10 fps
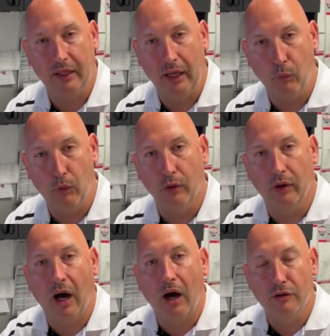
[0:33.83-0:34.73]
It will
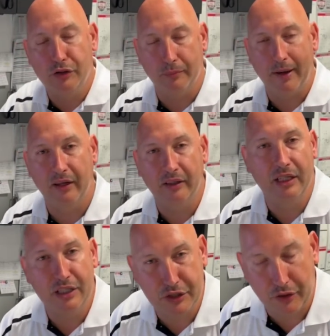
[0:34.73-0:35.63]
cause your battery to
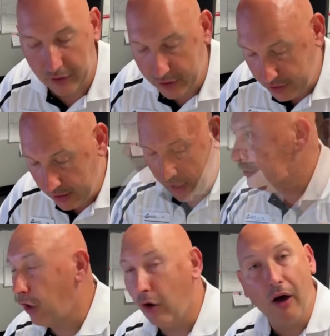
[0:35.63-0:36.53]
discharge.
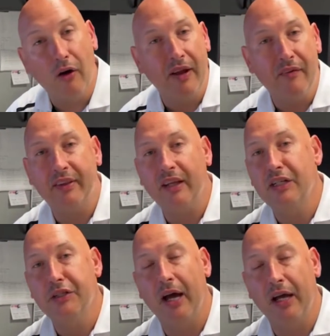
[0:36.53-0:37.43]
Turn off everything
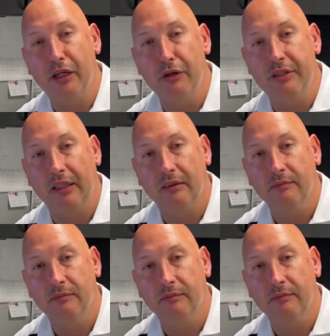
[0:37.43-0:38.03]
that you're not using.